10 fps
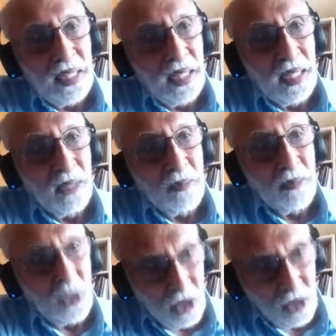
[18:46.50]
because
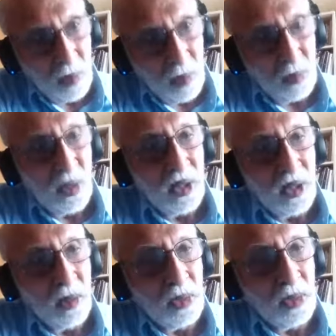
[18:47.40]
they were poor or
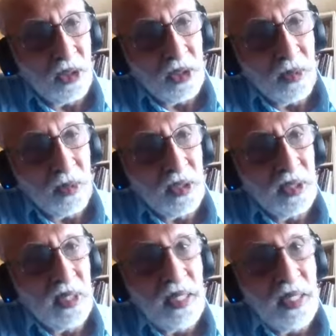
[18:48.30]
because they were needy,
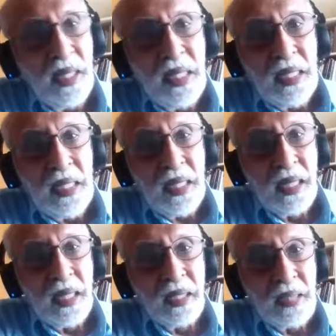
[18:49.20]

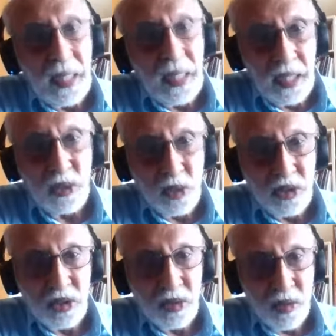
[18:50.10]
their health was
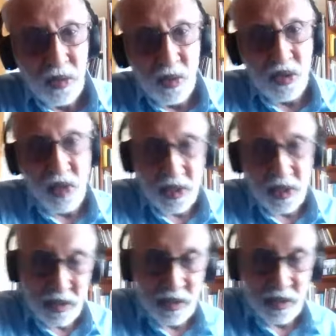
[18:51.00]

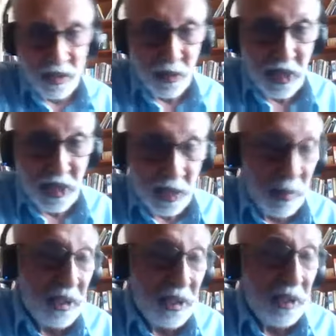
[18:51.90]
as much
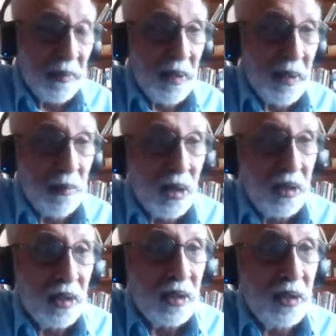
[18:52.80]
an important
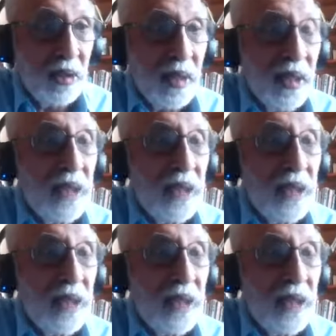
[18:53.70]
thing to address.